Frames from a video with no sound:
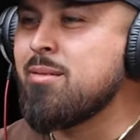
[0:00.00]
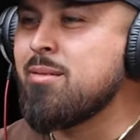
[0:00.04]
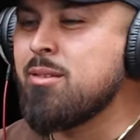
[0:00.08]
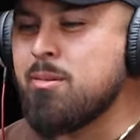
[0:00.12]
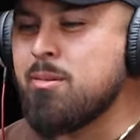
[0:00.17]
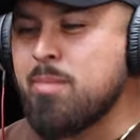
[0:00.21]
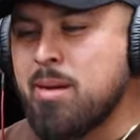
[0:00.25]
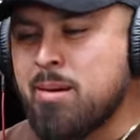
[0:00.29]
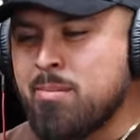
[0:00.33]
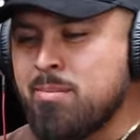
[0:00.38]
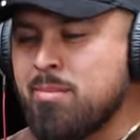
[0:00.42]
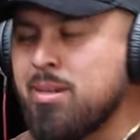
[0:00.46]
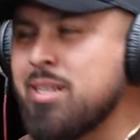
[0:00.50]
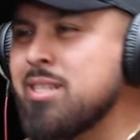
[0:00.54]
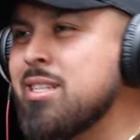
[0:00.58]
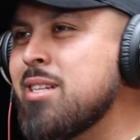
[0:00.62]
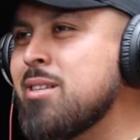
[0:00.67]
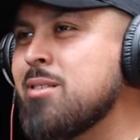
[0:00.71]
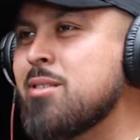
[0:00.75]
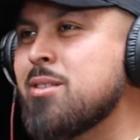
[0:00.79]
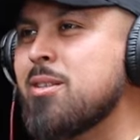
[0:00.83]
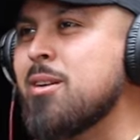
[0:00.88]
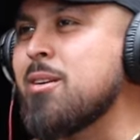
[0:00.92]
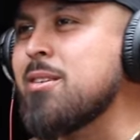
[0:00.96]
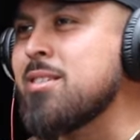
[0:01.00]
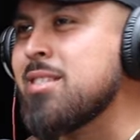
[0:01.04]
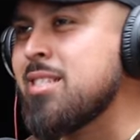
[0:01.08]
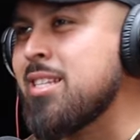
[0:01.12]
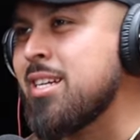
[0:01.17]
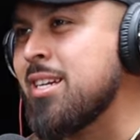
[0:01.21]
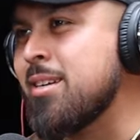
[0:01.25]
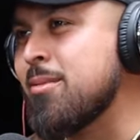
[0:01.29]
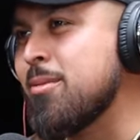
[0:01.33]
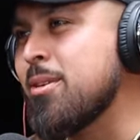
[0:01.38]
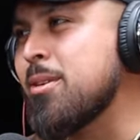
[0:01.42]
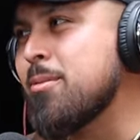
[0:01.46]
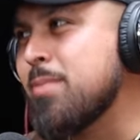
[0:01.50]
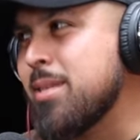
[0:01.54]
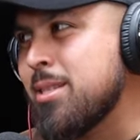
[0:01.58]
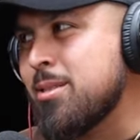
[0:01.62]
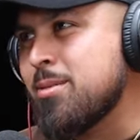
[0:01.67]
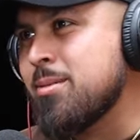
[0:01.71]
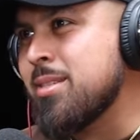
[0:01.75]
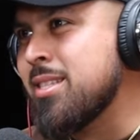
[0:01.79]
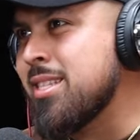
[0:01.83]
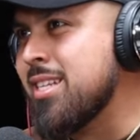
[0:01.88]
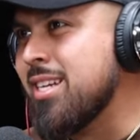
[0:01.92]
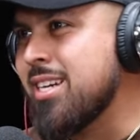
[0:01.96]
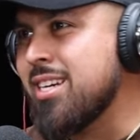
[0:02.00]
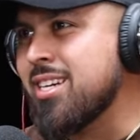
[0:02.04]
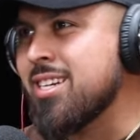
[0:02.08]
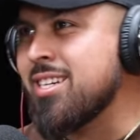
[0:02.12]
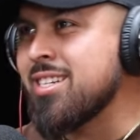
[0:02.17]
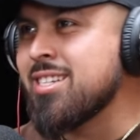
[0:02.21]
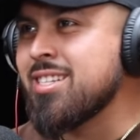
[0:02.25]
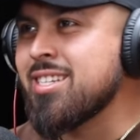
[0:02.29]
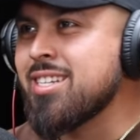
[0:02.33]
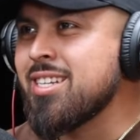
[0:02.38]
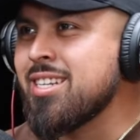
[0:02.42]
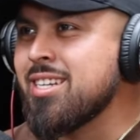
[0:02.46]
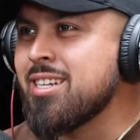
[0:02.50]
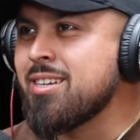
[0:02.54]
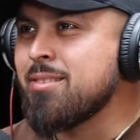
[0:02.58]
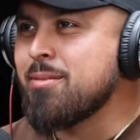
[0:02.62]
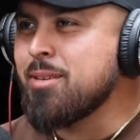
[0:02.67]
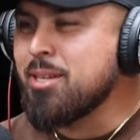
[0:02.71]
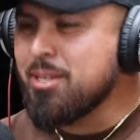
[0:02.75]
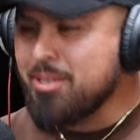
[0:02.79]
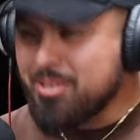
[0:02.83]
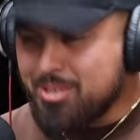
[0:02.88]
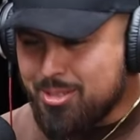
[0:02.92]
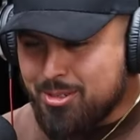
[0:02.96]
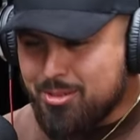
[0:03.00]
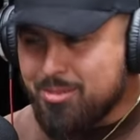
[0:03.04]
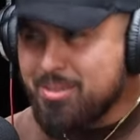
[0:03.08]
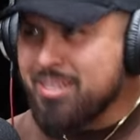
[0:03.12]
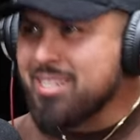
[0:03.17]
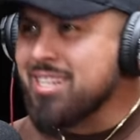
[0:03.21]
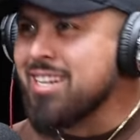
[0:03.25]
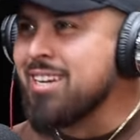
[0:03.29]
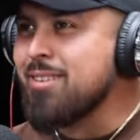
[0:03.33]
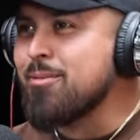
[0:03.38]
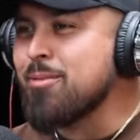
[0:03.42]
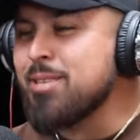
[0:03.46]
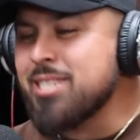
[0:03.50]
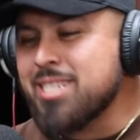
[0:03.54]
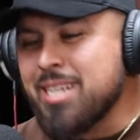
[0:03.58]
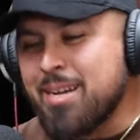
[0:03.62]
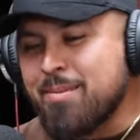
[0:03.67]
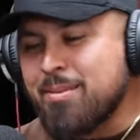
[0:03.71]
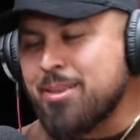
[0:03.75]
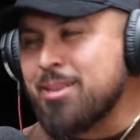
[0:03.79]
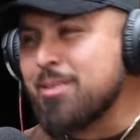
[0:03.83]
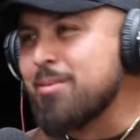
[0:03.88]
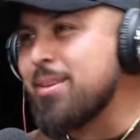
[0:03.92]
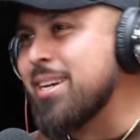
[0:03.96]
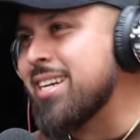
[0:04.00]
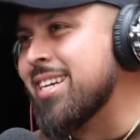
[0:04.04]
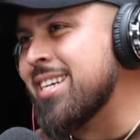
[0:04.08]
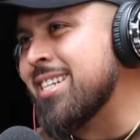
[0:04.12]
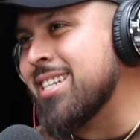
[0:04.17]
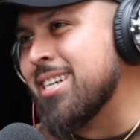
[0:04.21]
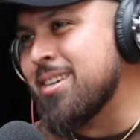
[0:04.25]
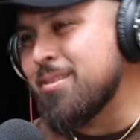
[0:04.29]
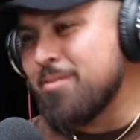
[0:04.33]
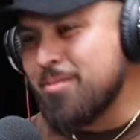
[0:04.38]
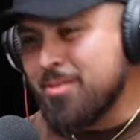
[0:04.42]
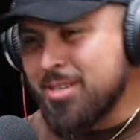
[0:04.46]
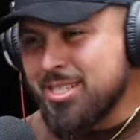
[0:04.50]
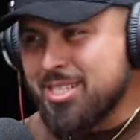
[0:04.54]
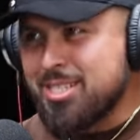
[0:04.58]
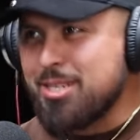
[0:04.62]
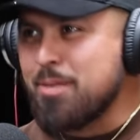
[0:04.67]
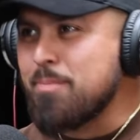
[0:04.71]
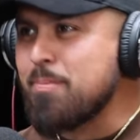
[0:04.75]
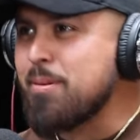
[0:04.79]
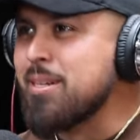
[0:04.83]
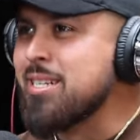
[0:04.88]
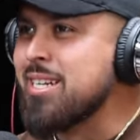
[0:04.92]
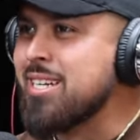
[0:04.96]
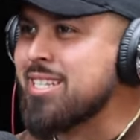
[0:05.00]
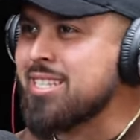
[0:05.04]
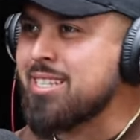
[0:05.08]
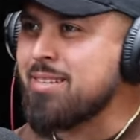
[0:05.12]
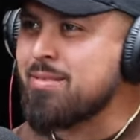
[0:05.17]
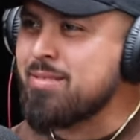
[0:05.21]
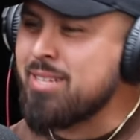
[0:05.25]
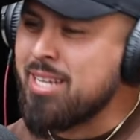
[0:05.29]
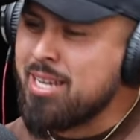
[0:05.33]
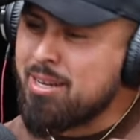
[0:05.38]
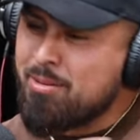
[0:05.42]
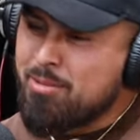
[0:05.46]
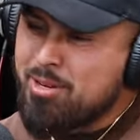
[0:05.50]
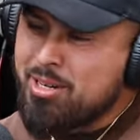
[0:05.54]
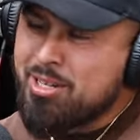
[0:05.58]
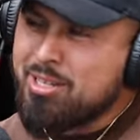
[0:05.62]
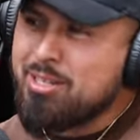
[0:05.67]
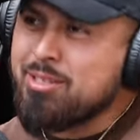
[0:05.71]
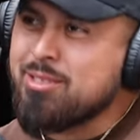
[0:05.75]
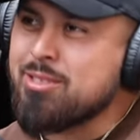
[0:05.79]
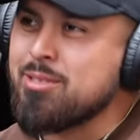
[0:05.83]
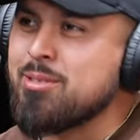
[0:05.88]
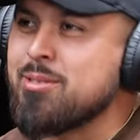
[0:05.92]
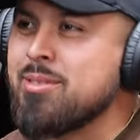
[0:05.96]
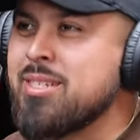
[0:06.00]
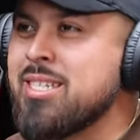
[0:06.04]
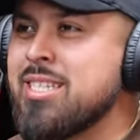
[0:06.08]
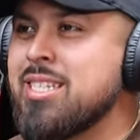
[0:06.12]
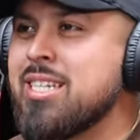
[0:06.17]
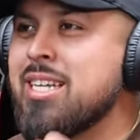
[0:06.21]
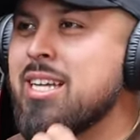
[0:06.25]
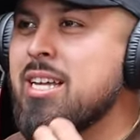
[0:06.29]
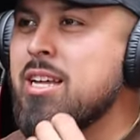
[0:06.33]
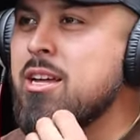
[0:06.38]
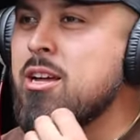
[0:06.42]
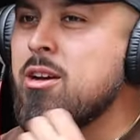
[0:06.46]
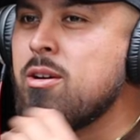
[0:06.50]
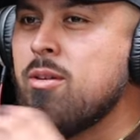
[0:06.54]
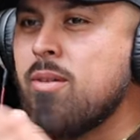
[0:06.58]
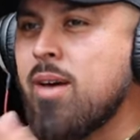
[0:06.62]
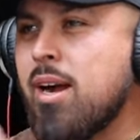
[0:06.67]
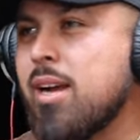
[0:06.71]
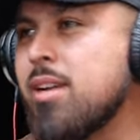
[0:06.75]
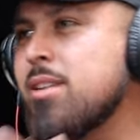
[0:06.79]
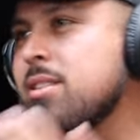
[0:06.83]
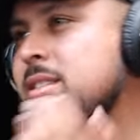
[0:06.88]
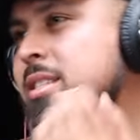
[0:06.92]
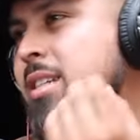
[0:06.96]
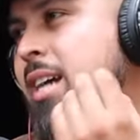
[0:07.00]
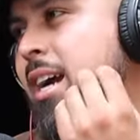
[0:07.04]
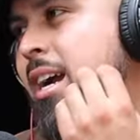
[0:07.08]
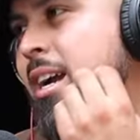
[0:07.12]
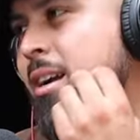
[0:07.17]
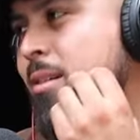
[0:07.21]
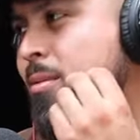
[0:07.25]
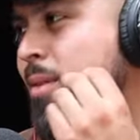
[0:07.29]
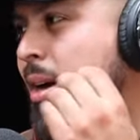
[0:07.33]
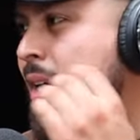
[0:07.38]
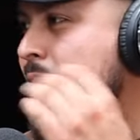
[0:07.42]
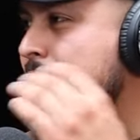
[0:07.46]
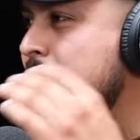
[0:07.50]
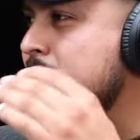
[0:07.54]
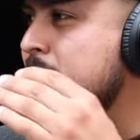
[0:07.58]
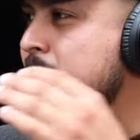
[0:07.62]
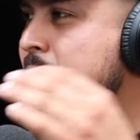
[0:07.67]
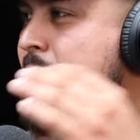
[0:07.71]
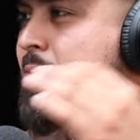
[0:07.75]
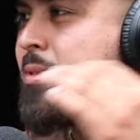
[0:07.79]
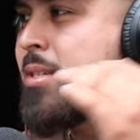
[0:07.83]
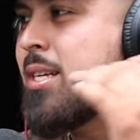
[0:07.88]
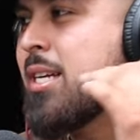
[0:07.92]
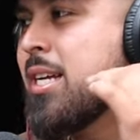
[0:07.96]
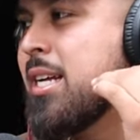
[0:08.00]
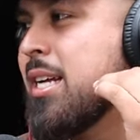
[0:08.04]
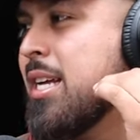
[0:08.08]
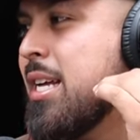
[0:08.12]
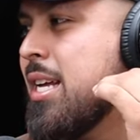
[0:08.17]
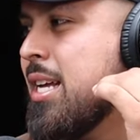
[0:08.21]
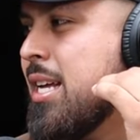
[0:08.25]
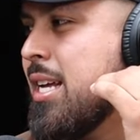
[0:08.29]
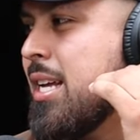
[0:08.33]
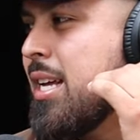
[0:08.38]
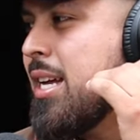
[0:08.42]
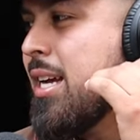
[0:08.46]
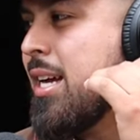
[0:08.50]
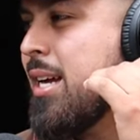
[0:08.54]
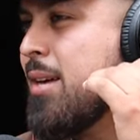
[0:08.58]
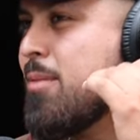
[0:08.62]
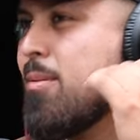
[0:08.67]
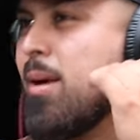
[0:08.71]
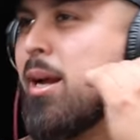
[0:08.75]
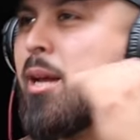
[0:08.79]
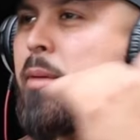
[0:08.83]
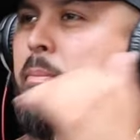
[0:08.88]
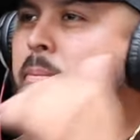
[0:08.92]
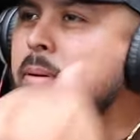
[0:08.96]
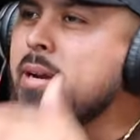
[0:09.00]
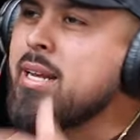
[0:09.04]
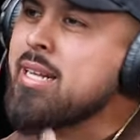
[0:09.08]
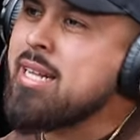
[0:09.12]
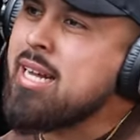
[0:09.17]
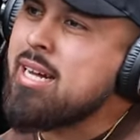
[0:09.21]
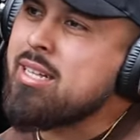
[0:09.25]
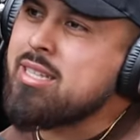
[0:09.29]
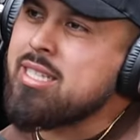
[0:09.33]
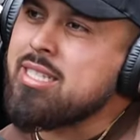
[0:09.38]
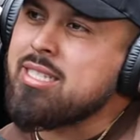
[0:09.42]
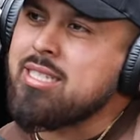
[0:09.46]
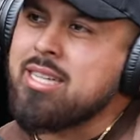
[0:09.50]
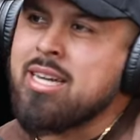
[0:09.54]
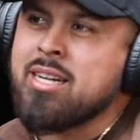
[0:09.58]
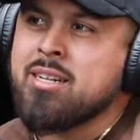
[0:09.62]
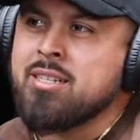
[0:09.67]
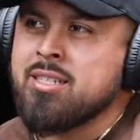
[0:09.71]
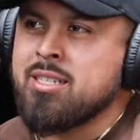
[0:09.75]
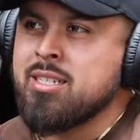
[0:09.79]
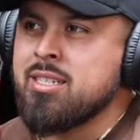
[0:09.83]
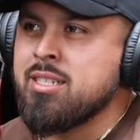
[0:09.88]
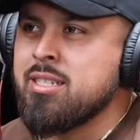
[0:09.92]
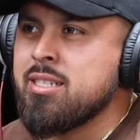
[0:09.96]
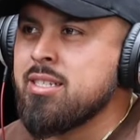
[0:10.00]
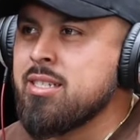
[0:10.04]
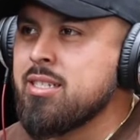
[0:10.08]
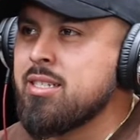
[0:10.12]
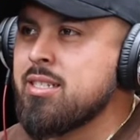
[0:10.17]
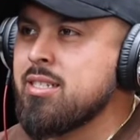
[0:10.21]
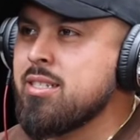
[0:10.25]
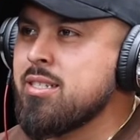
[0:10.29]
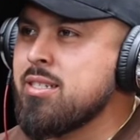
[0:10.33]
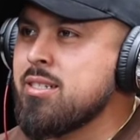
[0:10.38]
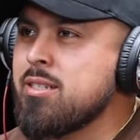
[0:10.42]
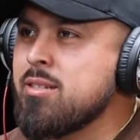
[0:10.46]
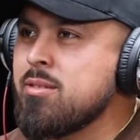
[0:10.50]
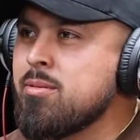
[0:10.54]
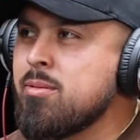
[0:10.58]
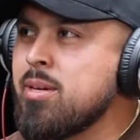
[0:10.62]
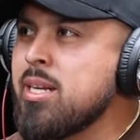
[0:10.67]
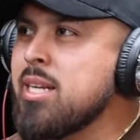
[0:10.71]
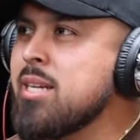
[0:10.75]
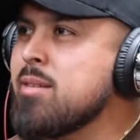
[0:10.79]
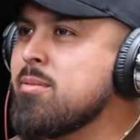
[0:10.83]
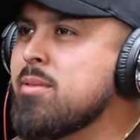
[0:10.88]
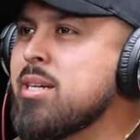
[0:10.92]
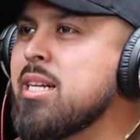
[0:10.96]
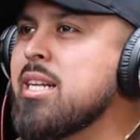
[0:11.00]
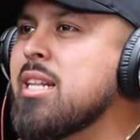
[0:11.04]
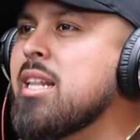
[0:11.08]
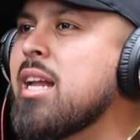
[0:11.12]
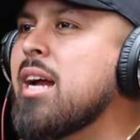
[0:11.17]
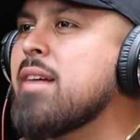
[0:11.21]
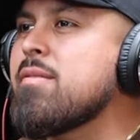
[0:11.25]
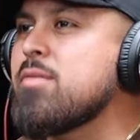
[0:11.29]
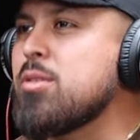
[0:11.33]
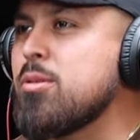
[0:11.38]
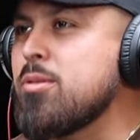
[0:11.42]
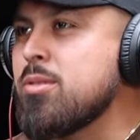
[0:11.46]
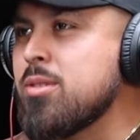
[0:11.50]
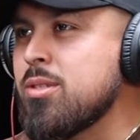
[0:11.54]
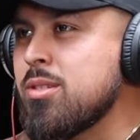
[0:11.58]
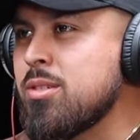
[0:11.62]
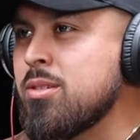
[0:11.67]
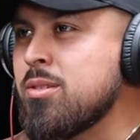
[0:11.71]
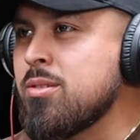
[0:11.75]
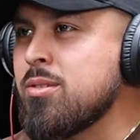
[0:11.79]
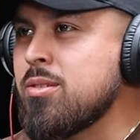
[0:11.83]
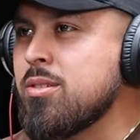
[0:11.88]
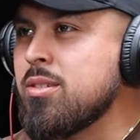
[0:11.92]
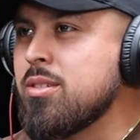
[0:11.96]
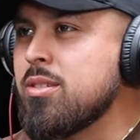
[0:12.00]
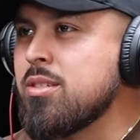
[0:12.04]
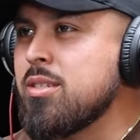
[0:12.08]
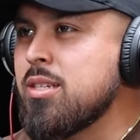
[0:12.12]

What about Monday to Thursday? What are we doing there? Yeah. What are you doing at what time are you waking up? What's your productive day? What are you doing? Why are you tired? Why are you why are you putting out this energy? what did what did life do to you?